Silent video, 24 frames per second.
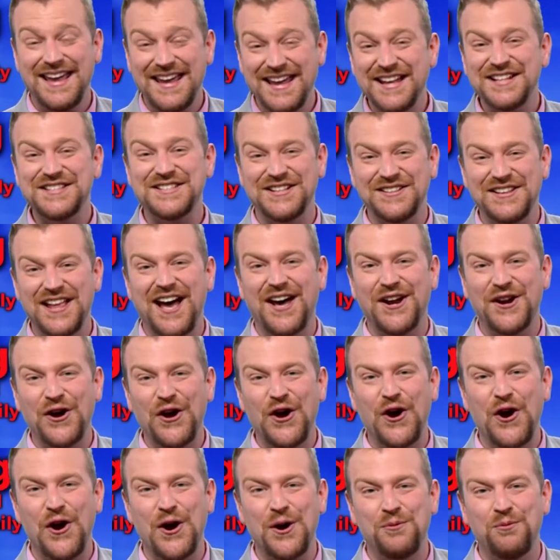it's a lot of
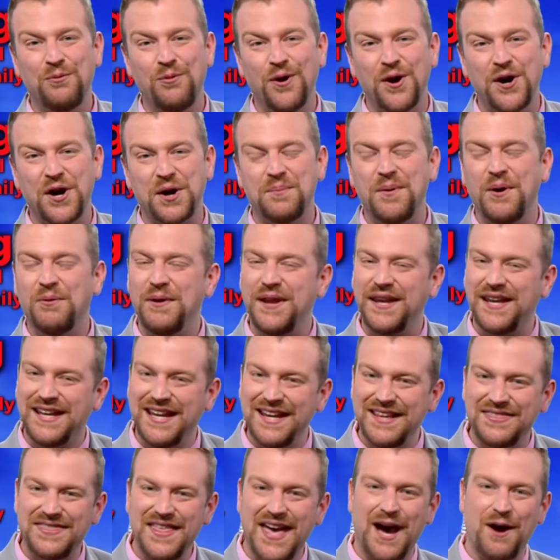hard work, but we
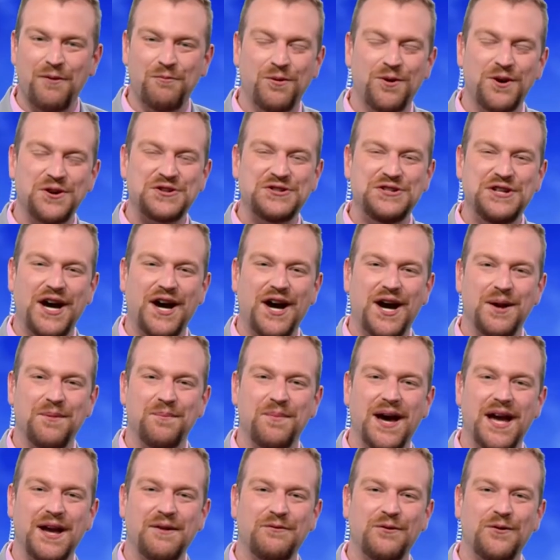get that work done
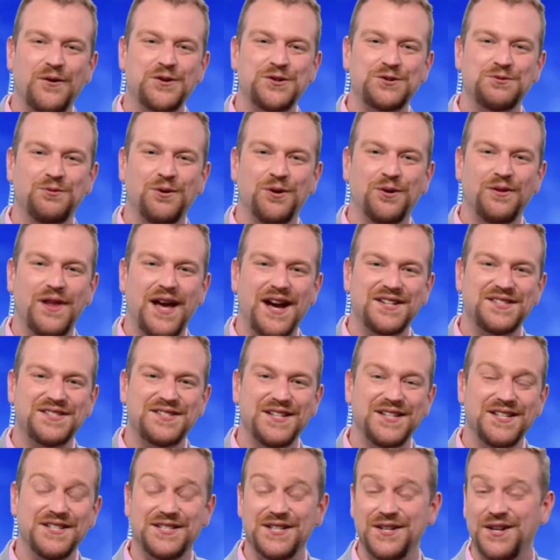by virtual
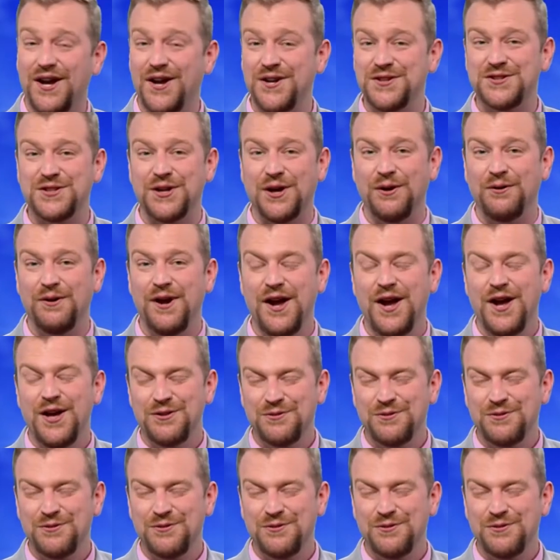lessons and also